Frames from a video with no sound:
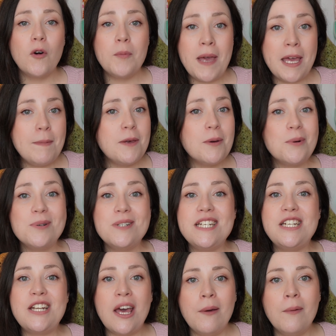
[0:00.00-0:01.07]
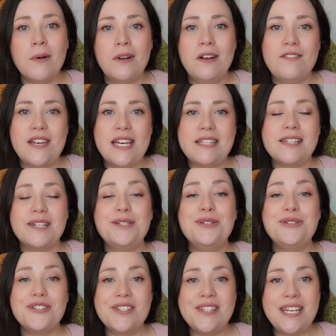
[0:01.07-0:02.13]
Or maybe you already know all of this and
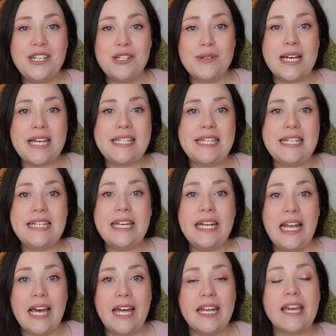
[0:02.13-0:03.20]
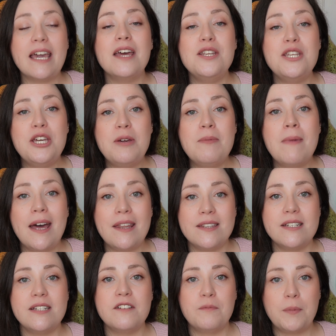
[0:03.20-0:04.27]
you're just interested in learning a new
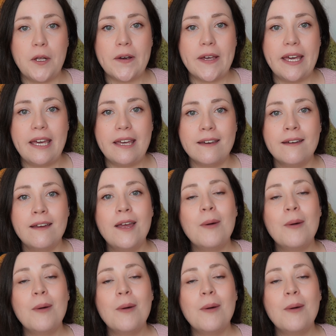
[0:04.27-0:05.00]
method of blocking.